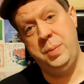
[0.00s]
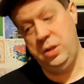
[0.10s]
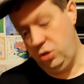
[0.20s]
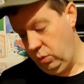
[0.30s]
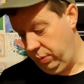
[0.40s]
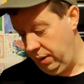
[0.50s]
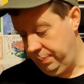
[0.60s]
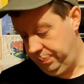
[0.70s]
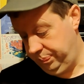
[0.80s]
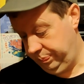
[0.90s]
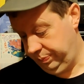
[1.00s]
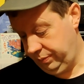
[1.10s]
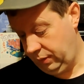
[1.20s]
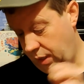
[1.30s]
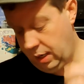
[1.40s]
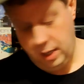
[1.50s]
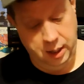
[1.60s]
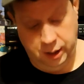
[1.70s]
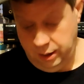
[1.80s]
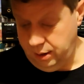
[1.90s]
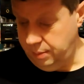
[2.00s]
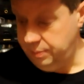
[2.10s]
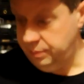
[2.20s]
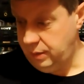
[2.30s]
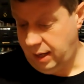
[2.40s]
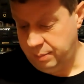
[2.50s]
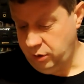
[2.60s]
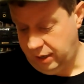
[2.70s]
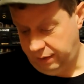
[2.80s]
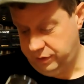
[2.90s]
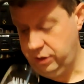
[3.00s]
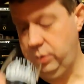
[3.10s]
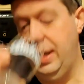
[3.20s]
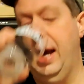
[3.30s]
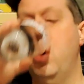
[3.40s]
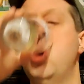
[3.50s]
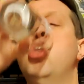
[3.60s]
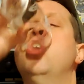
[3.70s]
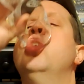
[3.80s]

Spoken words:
have been Jupiler. I'm going to have to now...